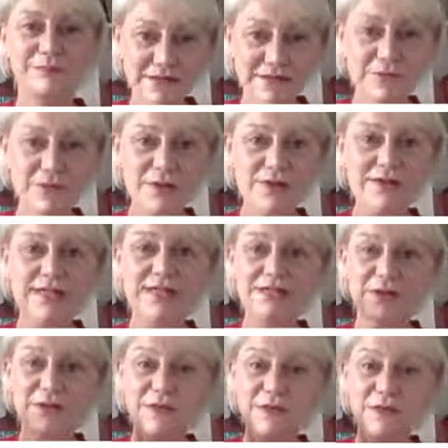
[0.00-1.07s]
Skiros
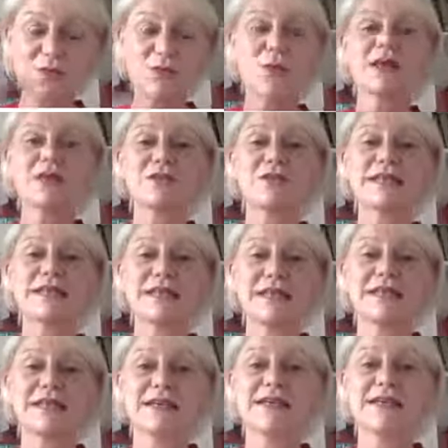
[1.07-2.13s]
is going to be talking to us
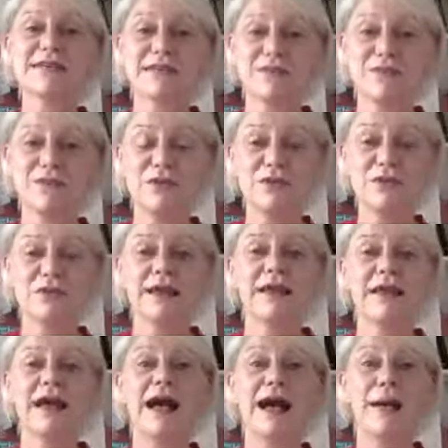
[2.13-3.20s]
later this afternoon
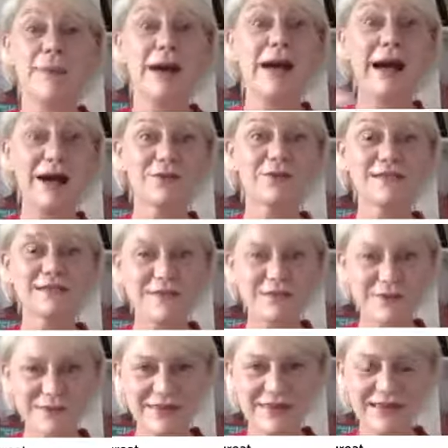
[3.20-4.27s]
about how to
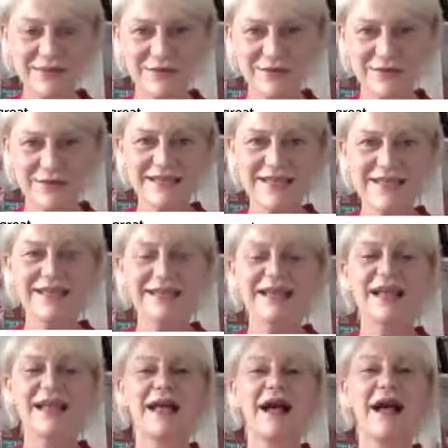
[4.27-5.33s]
deal with the inner critic.
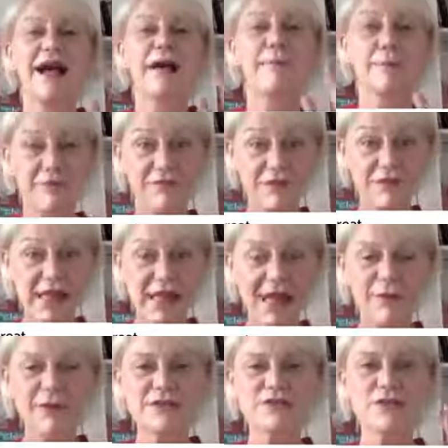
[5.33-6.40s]
But for
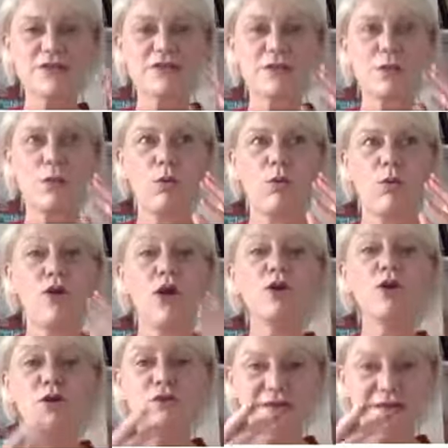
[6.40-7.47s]
now, it's just
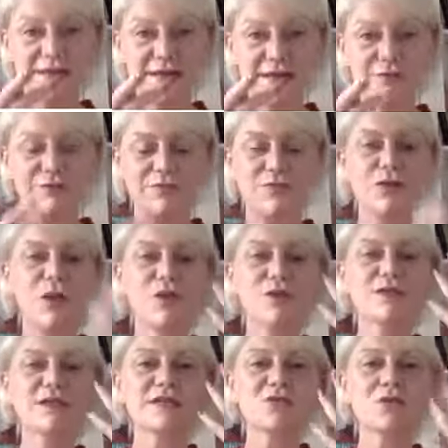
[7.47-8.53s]
notice it.
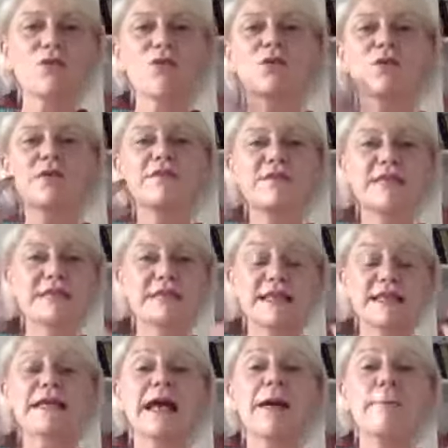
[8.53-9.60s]
Notice all of these
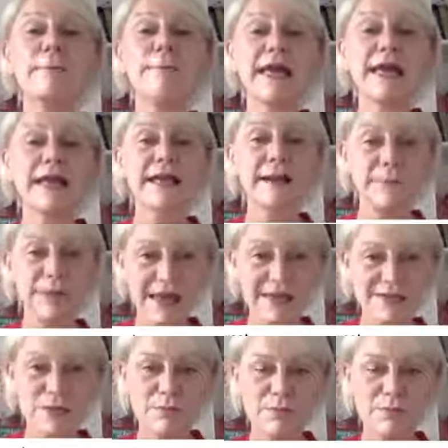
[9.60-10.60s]
things and make a plan.